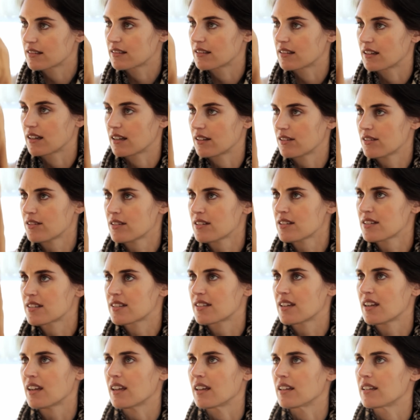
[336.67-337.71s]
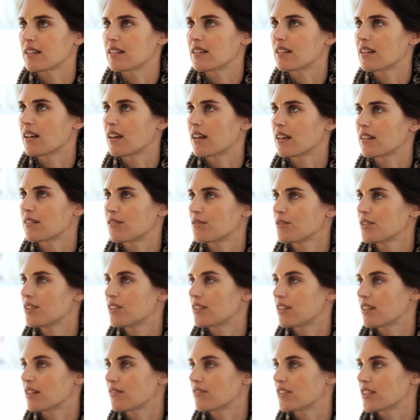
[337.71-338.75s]
I don't understand. I thought
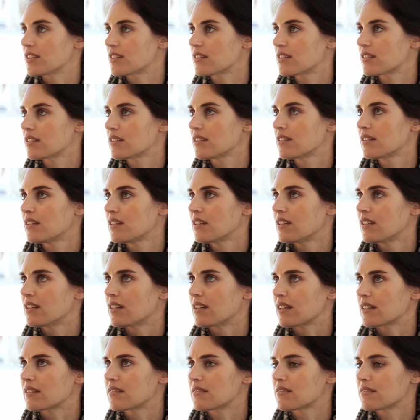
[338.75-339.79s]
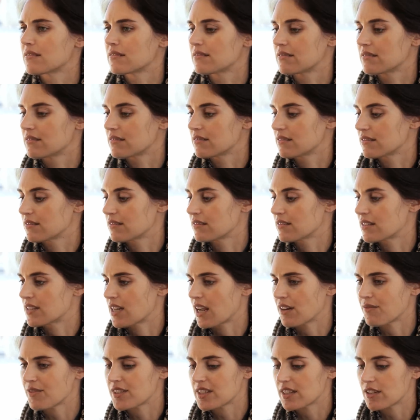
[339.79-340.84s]
you'd love this. Like,
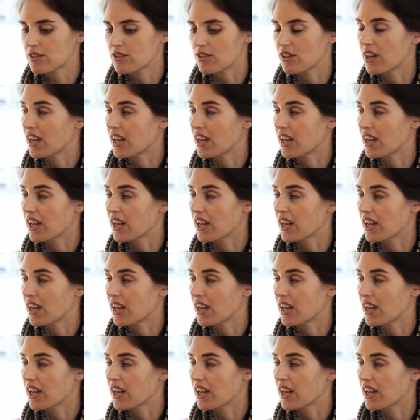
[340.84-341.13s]
Stanford said you'd